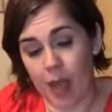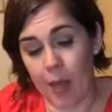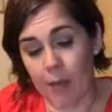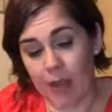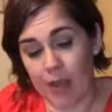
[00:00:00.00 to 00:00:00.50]

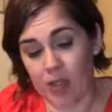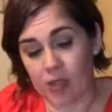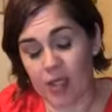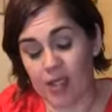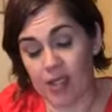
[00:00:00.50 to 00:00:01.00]
I might
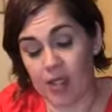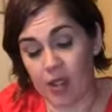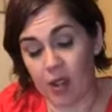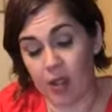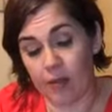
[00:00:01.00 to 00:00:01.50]
actually
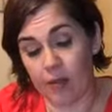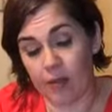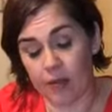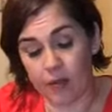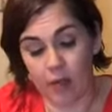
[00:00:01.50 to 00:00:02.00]
stitch it on.
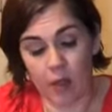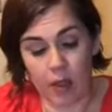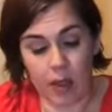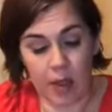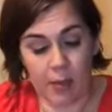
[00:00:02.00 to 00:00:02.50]

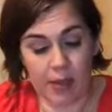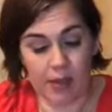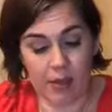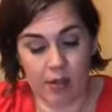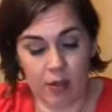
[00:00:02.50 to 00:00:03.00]
I may
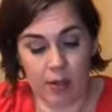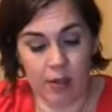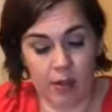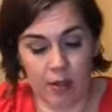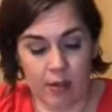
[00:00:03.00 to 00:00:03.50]
stitch it on.